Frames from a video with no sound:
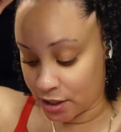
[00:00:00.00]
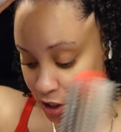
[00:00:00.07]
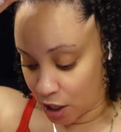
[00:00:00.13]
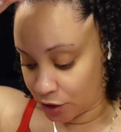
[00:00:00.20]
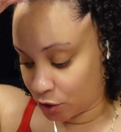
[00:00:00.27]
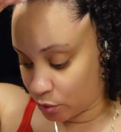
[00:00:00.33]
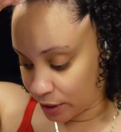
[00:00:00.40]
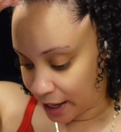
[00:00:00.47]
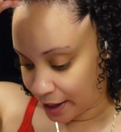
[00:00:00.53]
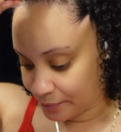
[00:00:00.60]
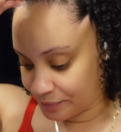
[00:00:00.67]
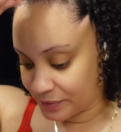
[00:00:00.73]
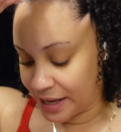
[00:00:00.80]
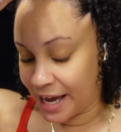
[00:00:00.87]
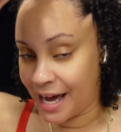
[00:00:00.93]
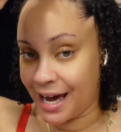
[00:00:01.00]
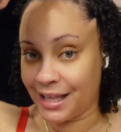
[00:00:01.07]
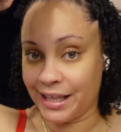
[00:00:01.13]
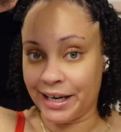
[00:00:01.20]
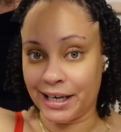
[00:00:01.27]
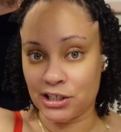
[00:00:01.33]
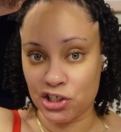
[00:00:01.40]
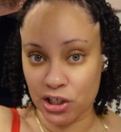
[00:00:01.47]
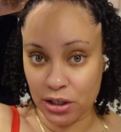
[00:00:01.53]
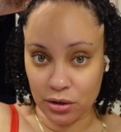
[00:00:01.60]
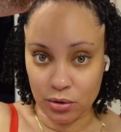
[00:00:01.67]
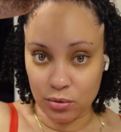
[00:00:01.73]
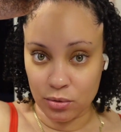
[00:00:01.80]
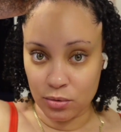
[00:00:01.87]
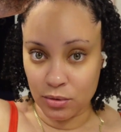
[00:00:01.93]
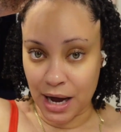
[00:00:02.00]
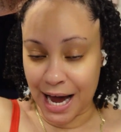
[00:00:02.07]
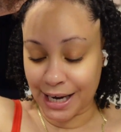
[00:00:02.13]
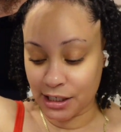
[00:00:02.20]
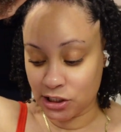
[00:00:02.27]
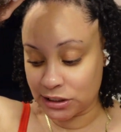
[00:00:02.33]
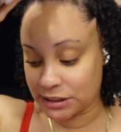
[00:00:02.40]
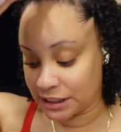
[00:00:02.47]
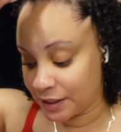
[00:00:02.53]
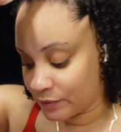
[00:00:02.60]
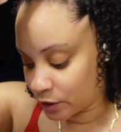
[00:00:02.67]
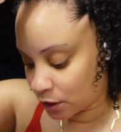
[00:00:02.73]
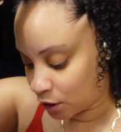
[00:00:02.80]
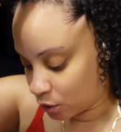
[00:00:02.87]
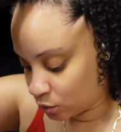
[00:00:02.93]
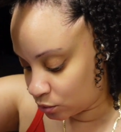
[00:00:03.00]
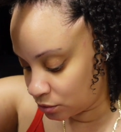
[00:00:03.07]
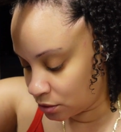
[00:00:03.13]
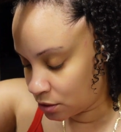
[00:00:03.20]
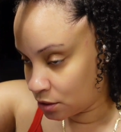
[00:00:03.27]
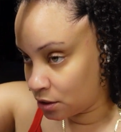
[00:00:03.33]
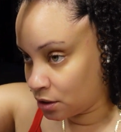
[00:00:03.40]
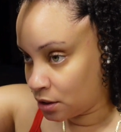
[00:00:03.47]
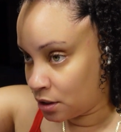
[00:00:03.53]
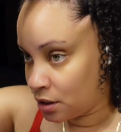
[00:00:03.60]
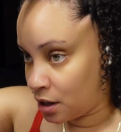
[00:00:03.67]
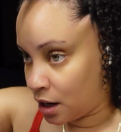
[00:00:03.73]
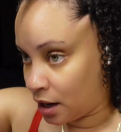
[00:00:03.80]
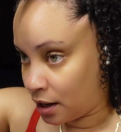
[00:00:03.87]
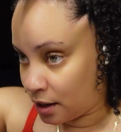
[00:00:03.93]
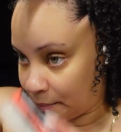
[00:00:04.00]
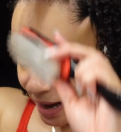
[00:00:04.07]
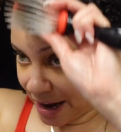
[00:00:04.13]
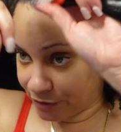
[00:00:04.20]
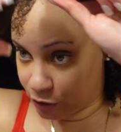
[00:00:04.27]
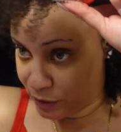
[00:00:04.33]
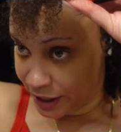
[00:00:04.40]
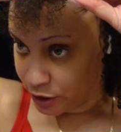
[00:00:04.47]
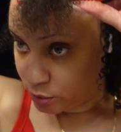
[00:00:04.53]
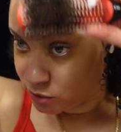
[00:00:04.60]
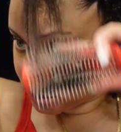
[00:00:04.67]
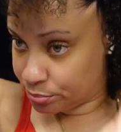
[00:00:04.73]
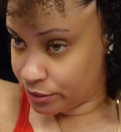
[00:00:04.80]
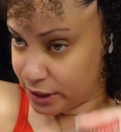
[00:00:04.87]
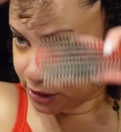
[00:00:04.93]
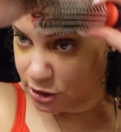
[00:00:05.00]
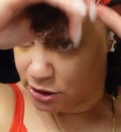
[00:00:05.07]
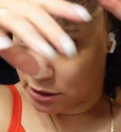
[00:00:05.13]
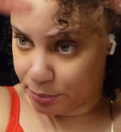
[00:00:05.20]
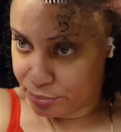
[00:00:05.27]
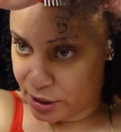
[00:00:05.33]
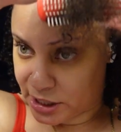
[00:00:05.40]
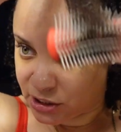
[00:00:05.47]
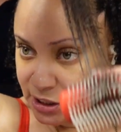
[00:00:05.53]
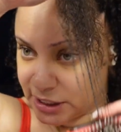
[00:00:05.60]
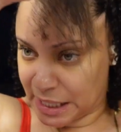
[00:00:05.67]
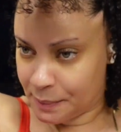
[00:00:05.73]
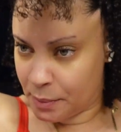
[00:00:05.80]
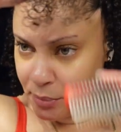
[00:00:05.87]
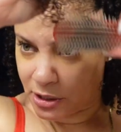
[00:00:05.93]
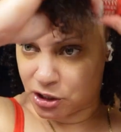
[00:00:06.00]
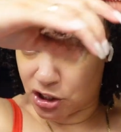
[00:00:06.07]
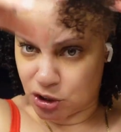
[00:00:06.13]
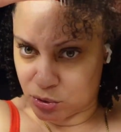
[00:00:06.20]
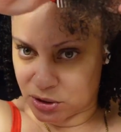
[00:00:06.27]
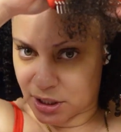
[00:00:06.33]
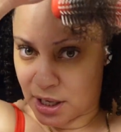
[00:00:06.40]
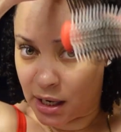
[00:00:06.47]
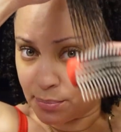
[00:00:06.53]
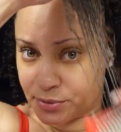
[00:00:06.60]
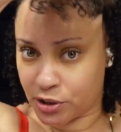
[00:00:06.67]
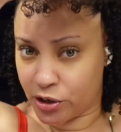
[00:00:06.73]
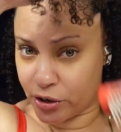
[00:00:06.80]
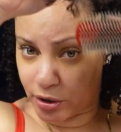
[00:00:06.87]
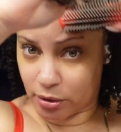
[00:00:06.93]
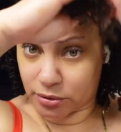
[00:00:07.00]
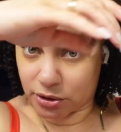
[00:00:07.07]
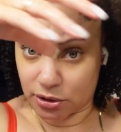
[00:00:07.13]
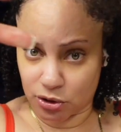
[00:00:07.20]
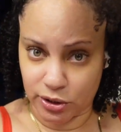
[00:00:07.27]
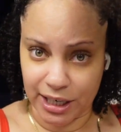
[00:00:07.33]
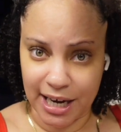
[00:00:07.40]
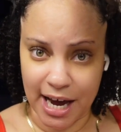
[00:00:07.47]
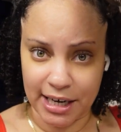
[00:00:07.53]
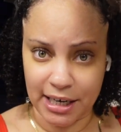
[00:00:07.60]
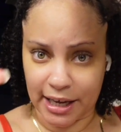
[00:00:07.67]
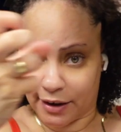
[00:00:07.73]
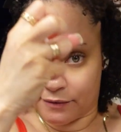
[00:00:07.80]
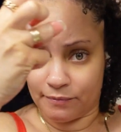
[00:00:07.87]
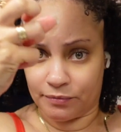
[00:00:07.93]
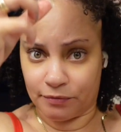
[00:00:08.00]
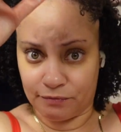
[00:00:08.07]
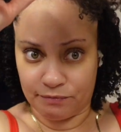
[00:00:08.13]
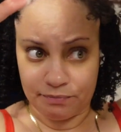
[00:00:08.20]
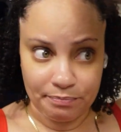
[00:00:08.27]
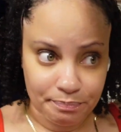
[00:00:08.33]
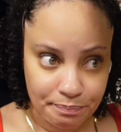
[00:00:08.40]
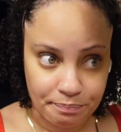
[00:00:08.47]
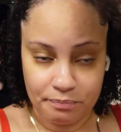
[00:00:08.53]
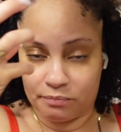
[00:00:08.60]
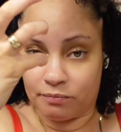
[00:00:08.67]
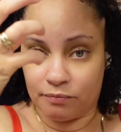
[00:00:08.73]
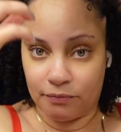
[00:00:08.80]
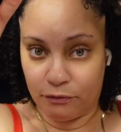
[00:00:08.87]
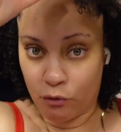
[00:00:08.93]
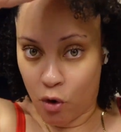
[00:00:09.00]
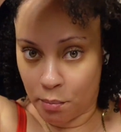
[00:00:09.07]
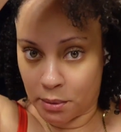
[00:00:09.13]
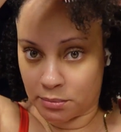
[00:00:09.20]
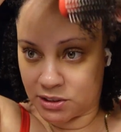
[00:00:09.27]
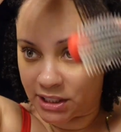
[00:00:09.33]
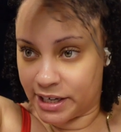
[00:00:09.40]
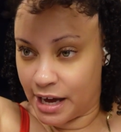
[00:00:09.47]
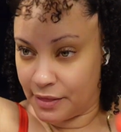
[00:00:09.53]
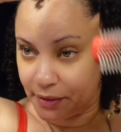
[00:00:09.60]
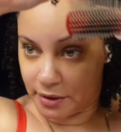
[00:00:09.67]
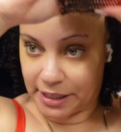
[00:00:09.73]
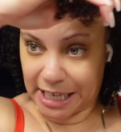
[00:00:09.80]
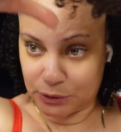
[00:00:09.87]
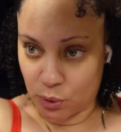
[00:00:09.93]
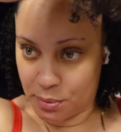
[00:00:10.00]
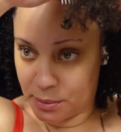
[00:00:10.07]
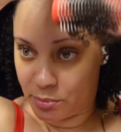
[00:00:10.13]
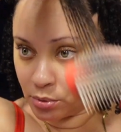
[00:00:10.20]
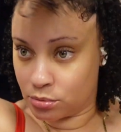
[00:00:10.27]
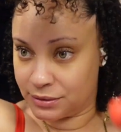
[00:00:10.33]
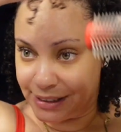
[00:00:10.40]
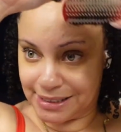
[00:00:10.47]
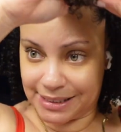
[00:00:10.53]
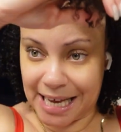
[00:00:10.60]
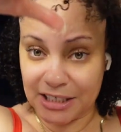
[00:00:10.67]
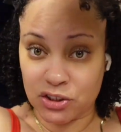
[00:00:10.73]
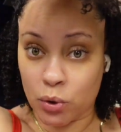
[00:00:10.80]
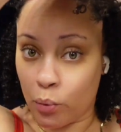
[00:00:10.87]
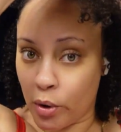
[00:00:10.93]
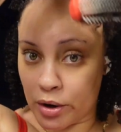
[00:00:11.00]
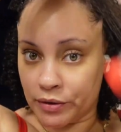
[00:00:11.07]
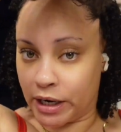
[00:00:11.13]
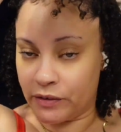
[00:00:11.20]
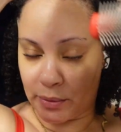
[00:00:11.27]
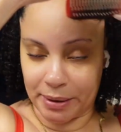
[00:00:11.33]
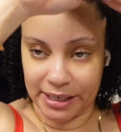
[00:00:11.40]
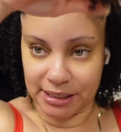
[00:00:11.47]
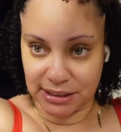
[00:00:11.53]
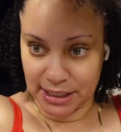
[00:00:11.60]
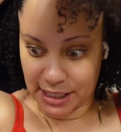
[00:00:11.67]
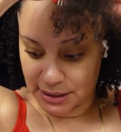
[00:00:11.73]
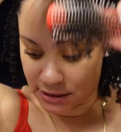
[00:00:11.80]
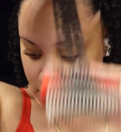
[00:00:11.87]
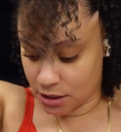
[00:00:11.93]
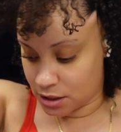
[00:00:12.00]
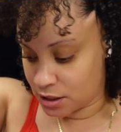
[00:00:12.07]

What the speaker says: Y'all know that. And then I shingle. I could just leave it alone. After I use the Denman brush is used to clump the curls. So they kind of like form them together. That's the word that everybody says.